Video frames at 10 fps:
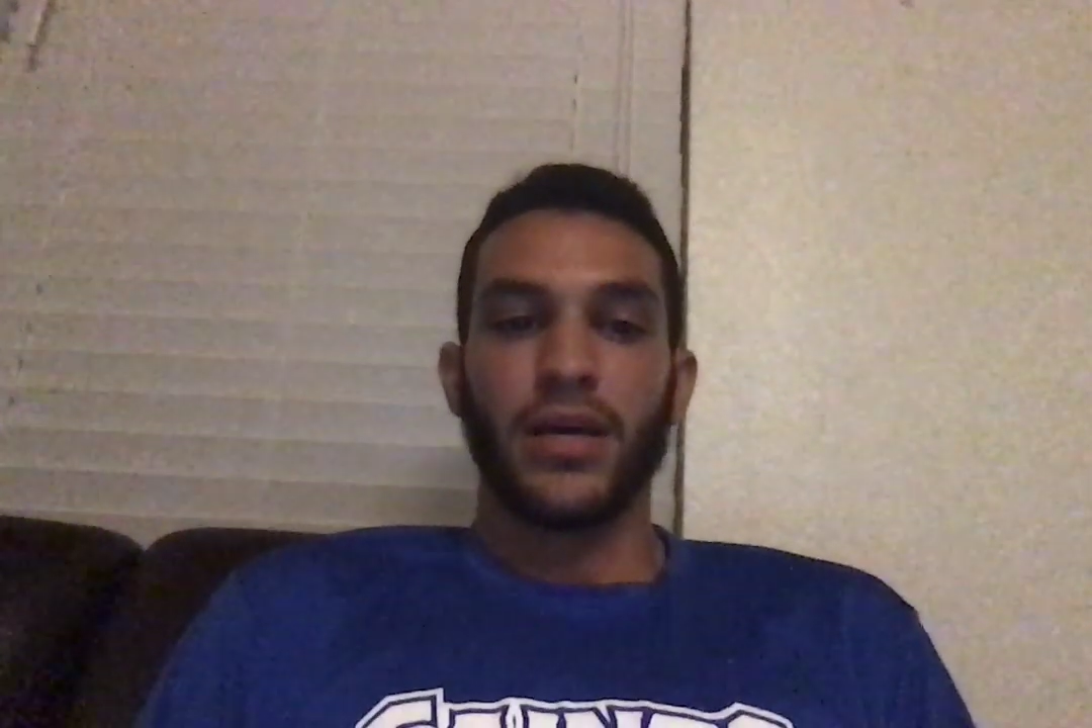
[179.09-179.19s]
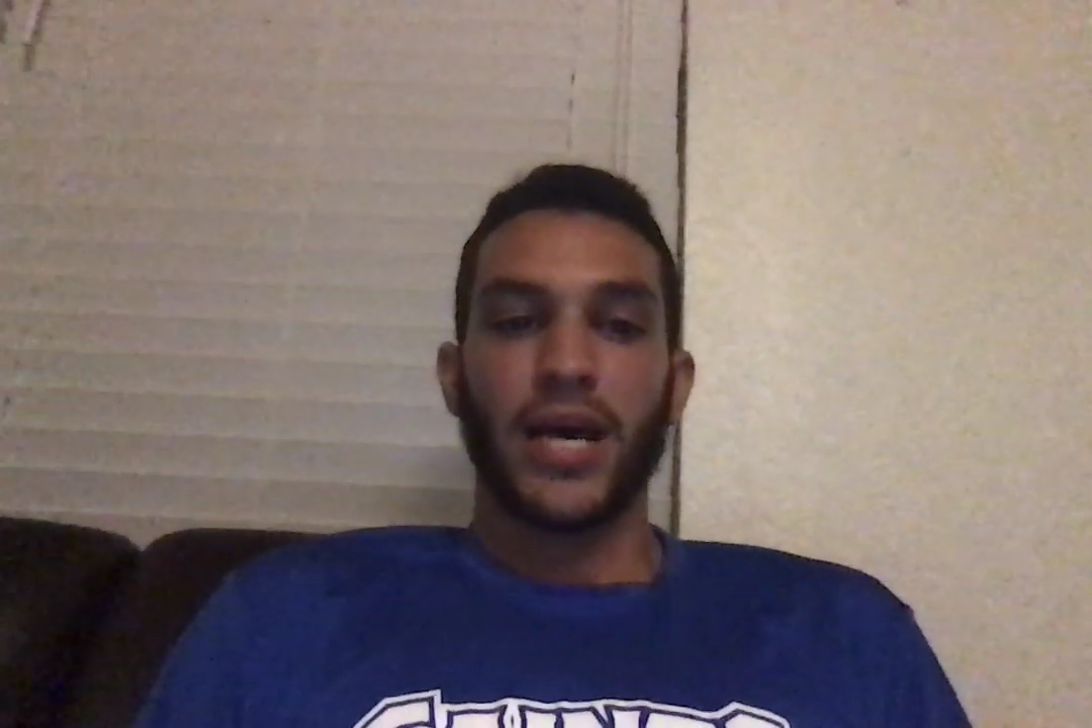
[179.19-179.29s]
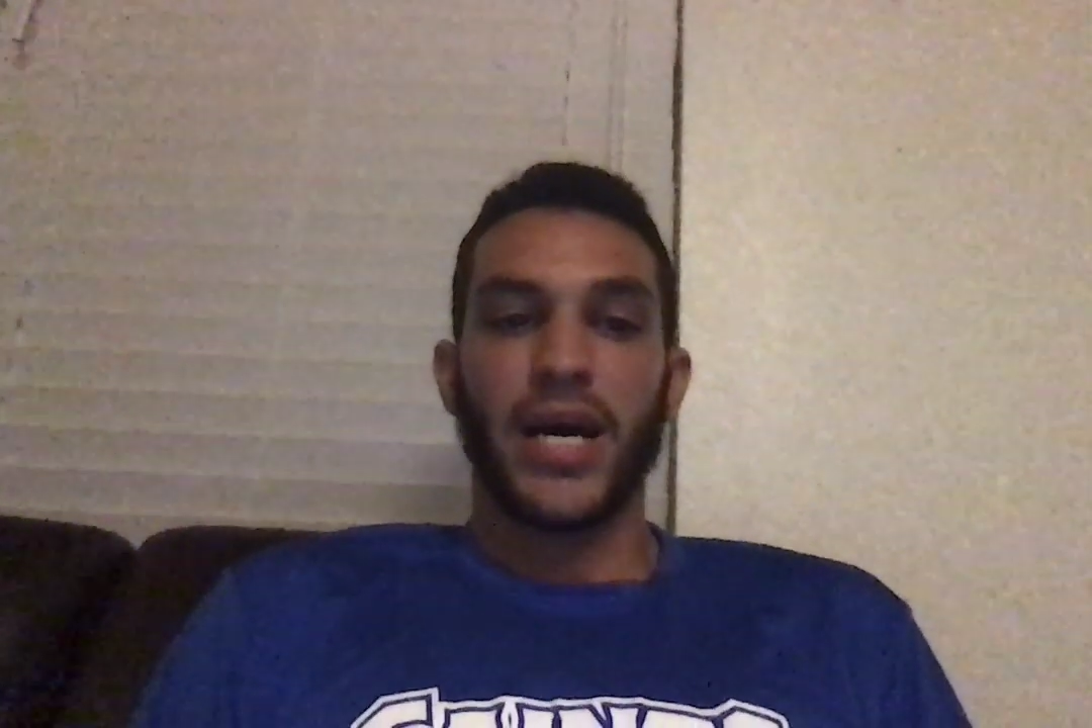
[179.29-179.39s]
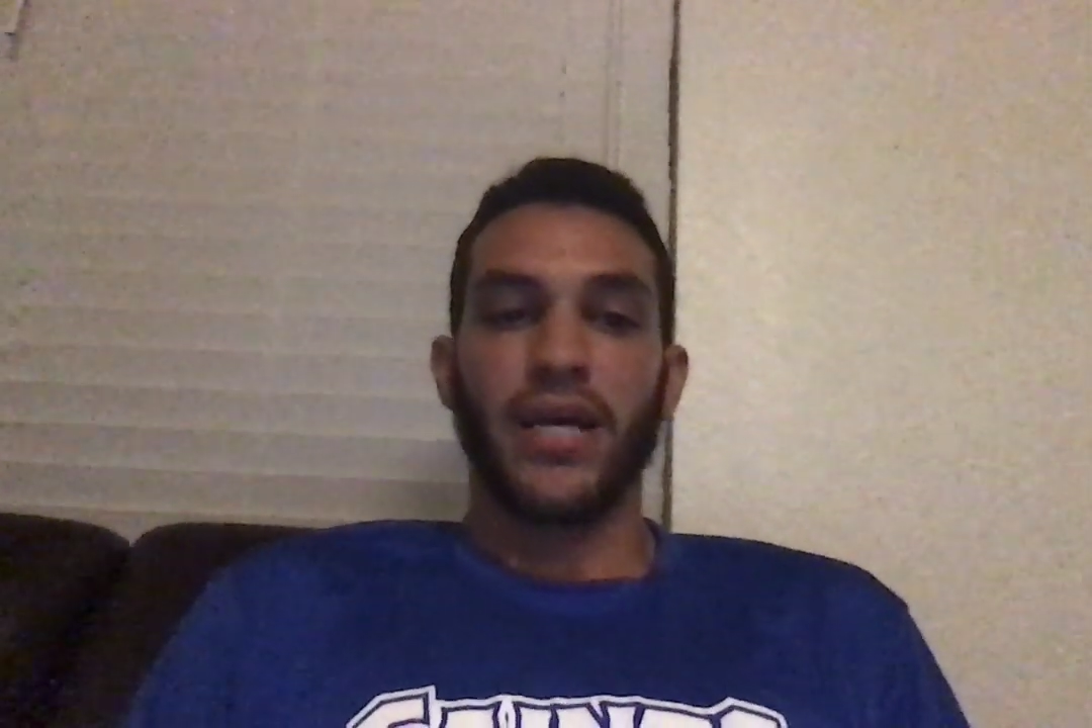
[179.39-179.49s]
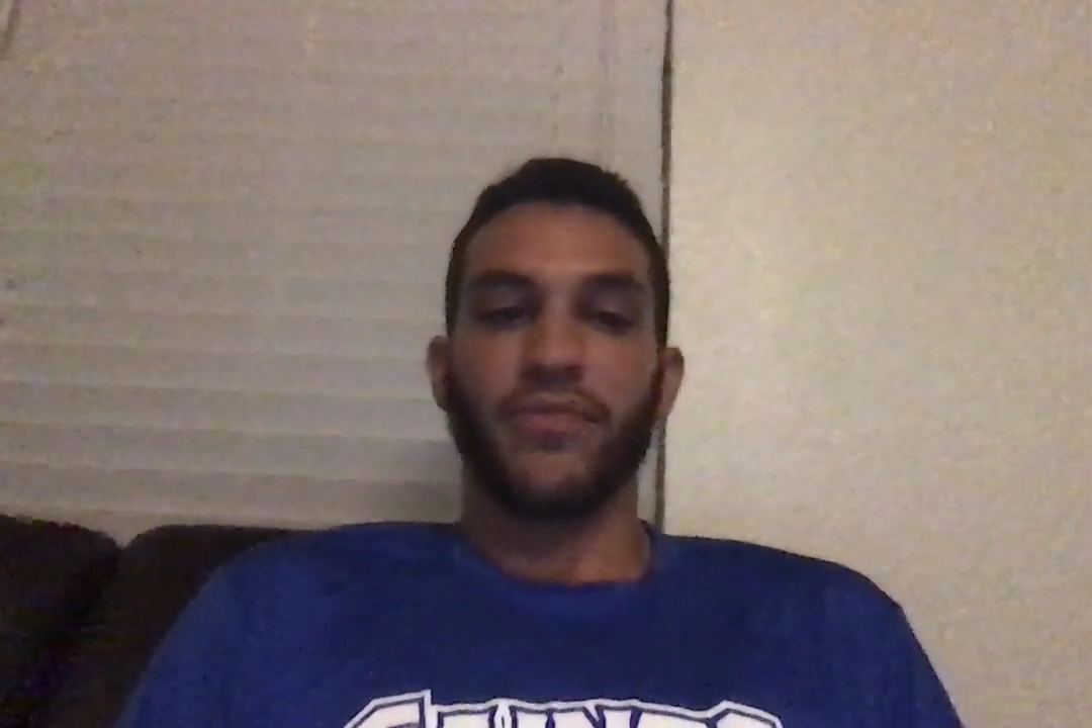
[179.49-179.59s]

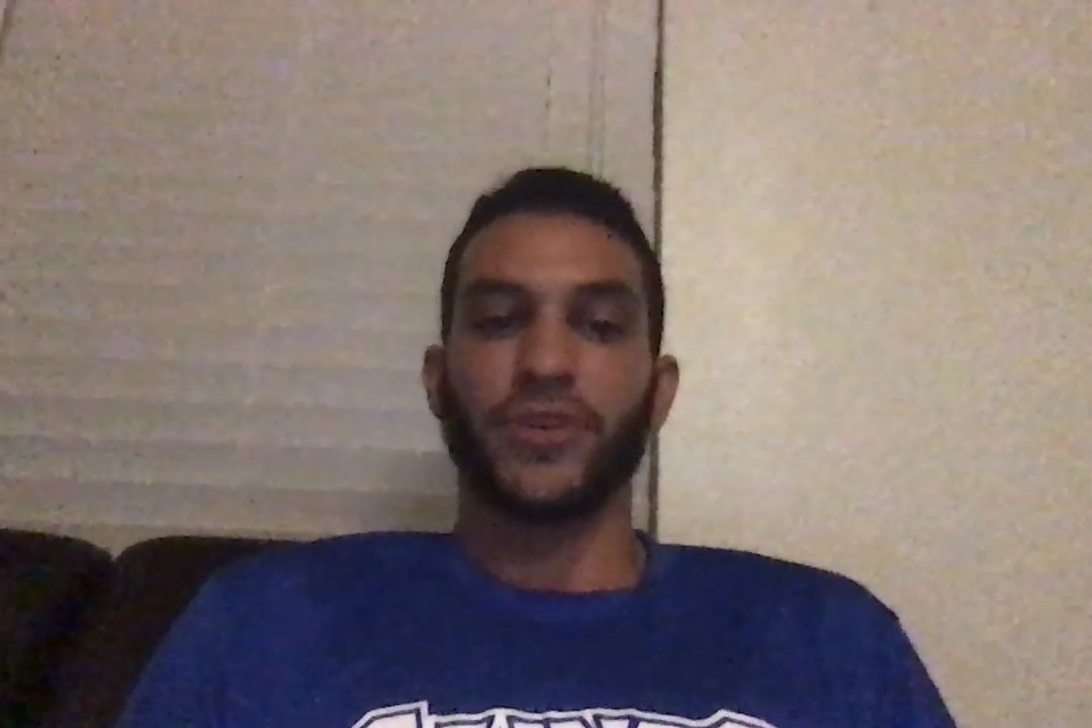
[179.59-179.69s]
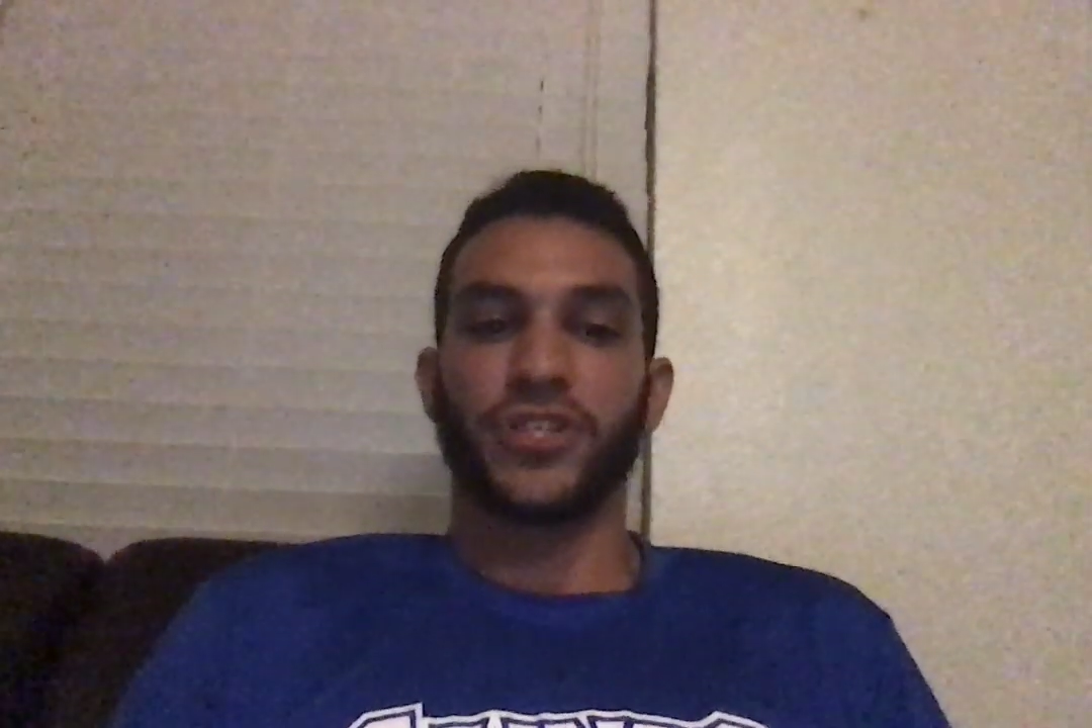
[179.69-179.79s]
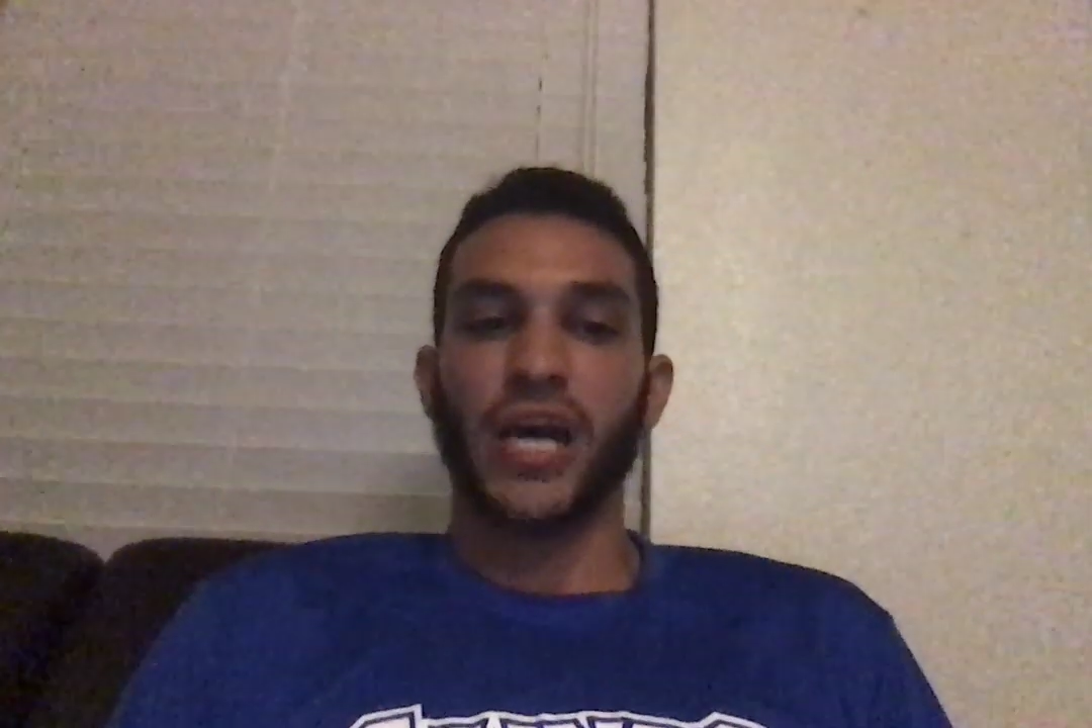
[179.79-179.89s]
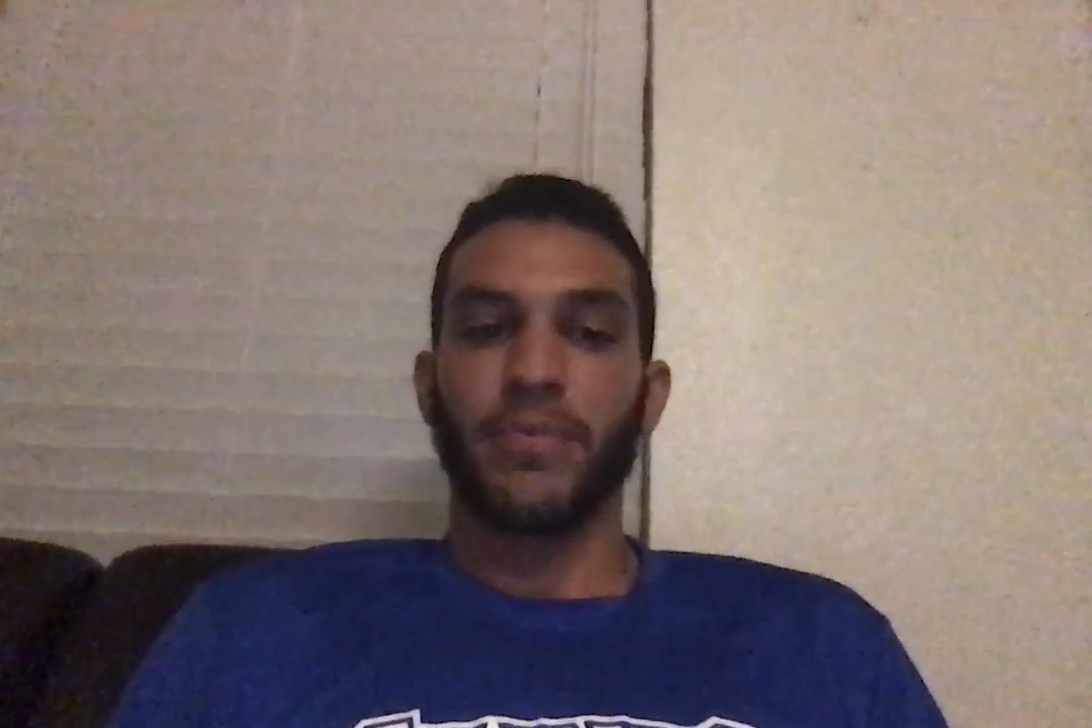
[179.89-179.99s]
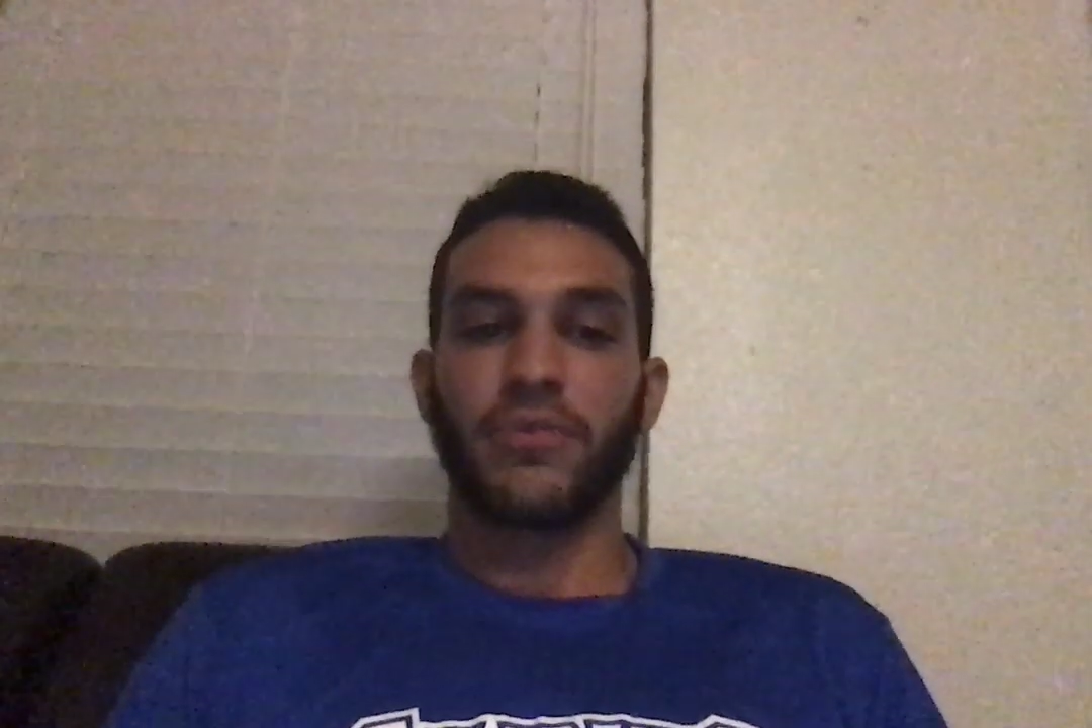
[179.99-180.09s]
And for chapter